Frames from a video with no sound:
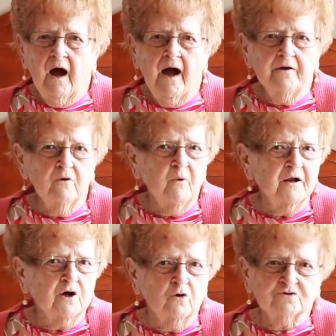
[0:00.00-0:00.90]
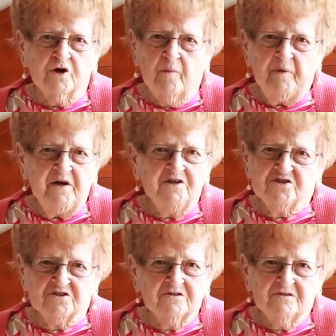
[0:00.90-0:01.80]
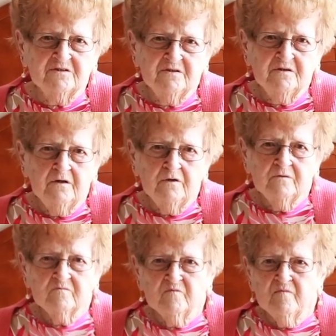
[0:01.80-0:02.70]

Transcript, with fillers: I don't want to go to the beach. No, we're not going to the